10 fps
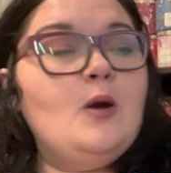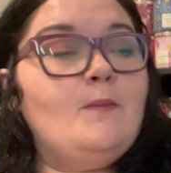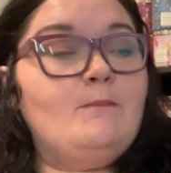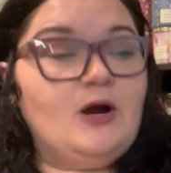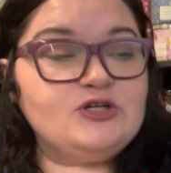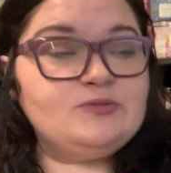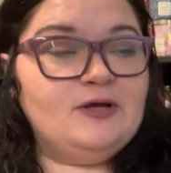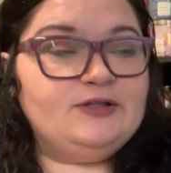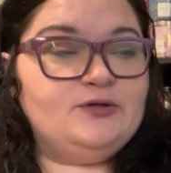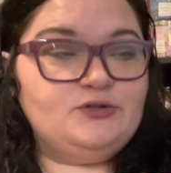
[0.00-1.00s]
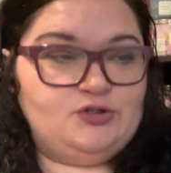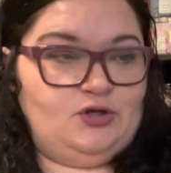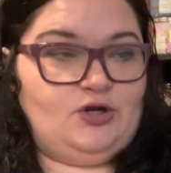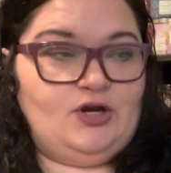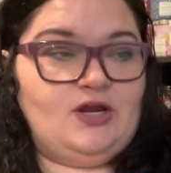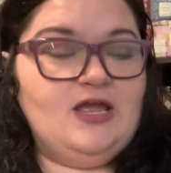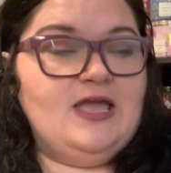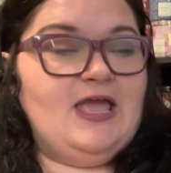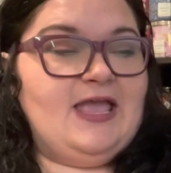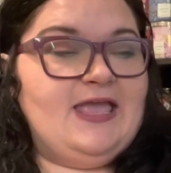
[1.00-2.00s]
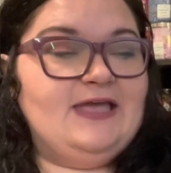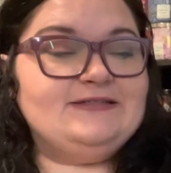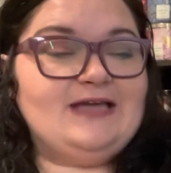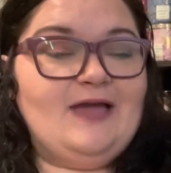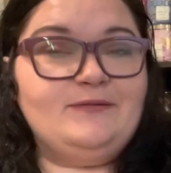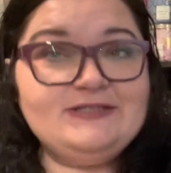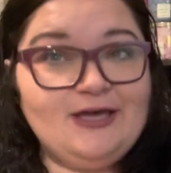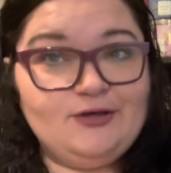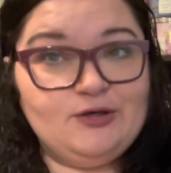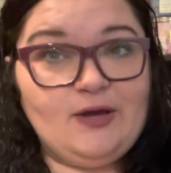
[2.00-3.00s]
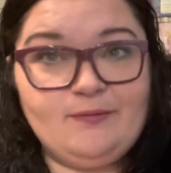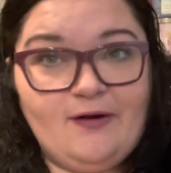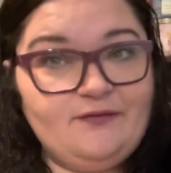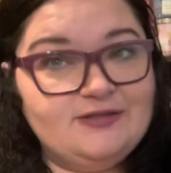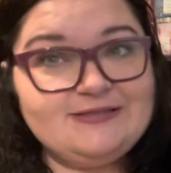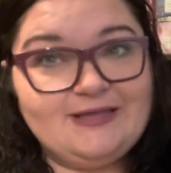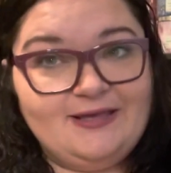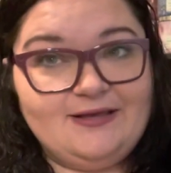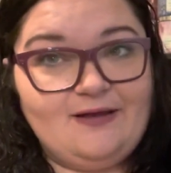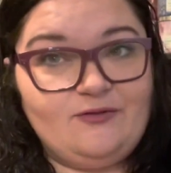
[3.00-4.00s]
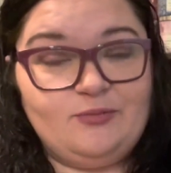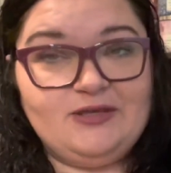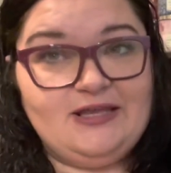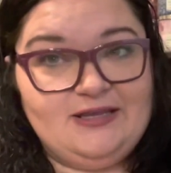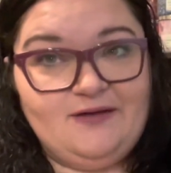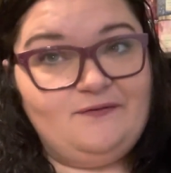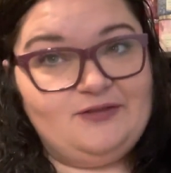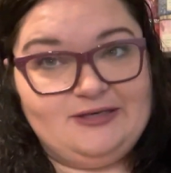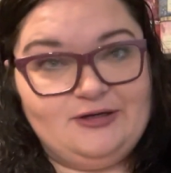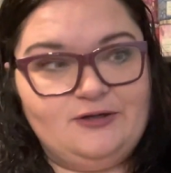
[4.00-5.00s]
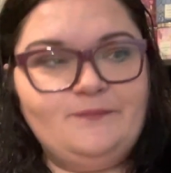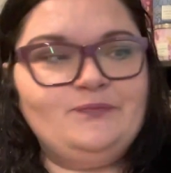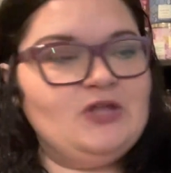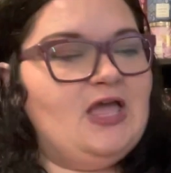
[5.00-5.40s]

marshmallow sugar. And I'm going to tell you, I bought this like at the beginning of the year